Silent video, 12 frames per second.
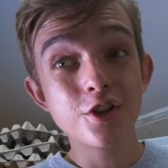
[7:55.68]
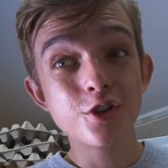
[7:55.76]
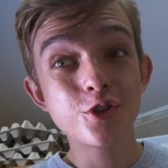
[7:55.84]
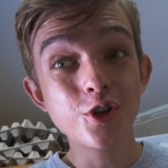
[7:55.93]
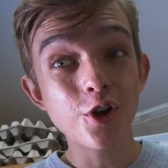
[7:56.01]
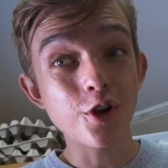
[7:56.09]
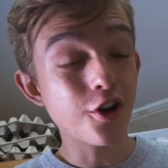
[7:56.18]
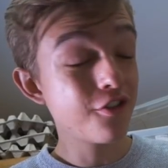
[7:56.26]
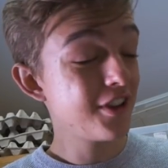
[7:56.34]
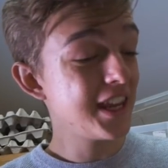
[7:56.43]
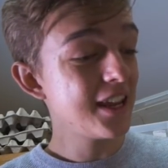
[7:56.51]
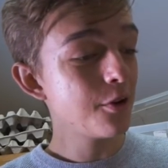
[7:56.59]
So
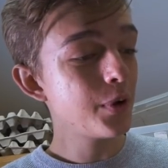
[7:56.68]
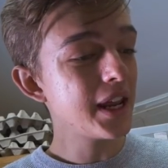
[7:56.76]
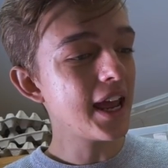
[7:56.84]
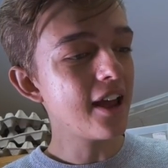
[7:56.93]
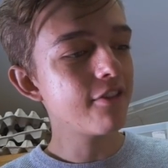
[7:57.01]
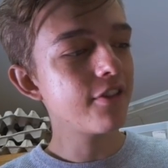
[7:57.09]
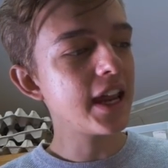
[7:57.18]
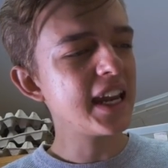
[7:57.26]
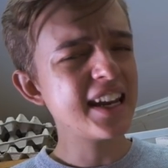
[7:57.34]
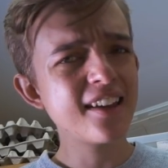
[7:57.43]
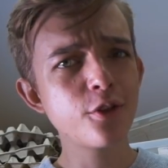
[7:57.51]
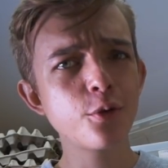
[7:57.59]
over here we have
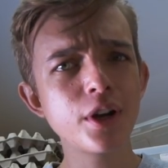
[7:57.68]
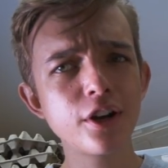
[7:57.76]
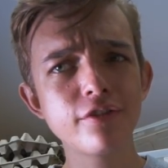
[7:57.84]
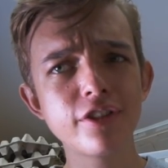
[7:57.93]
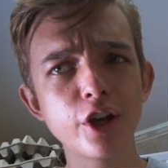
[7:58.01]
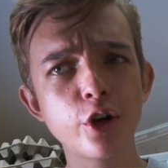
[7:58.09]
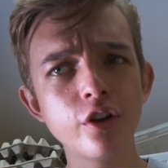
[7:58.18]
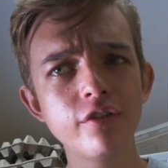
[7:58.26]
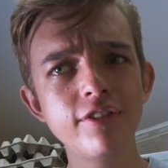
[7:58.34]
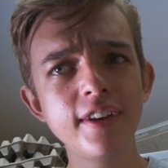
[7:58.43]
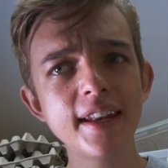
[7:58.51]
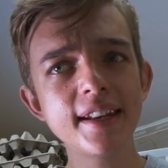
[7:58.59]
another one of the good
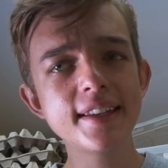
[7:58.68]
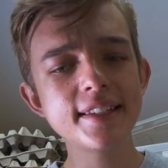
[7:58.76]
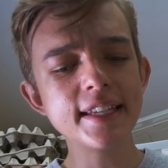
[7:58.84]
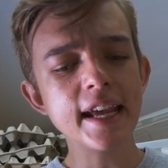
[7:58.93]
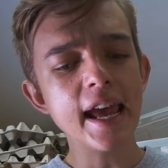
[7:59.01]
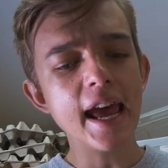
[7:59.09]
feeders,